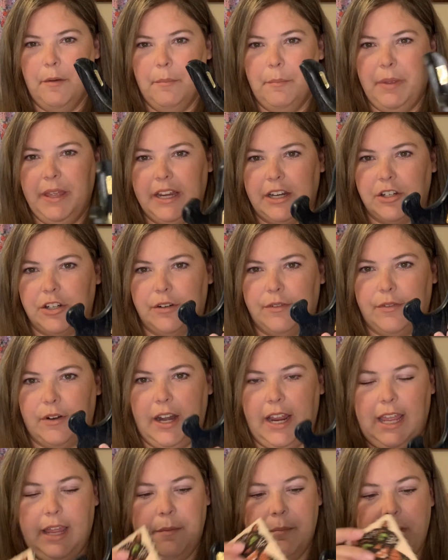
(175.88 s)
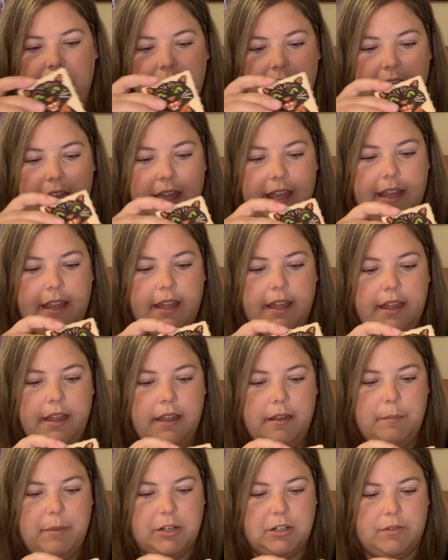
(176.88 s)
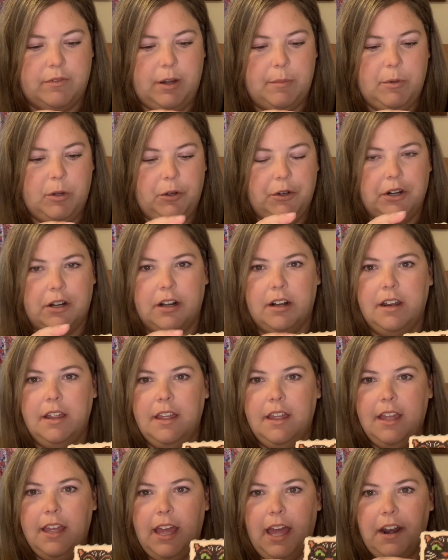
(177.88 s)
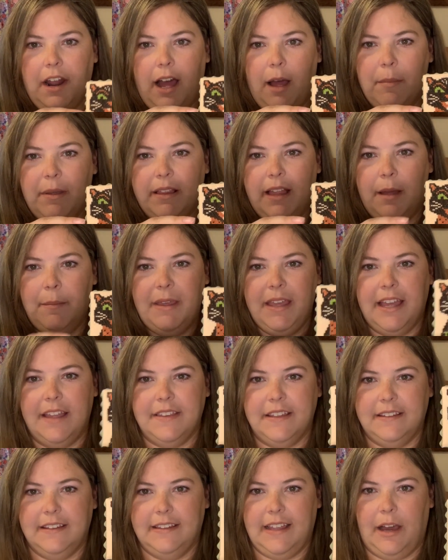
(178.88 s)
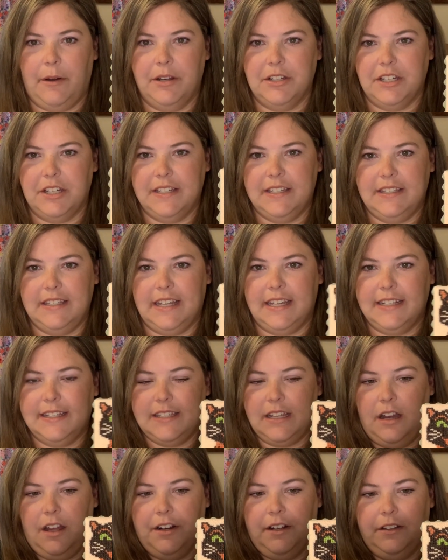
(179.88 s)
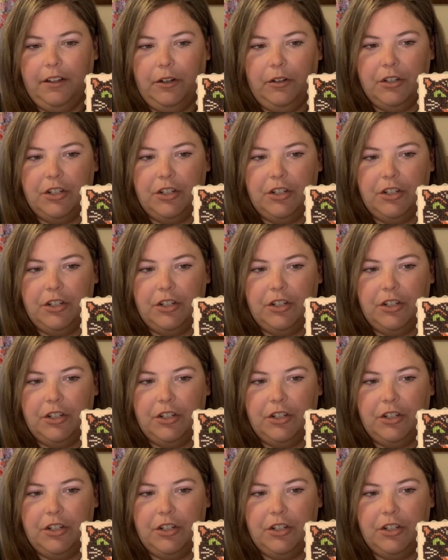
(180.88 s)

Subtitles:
picture frame holder at Hobby Lobby. And this is how it just sits on a little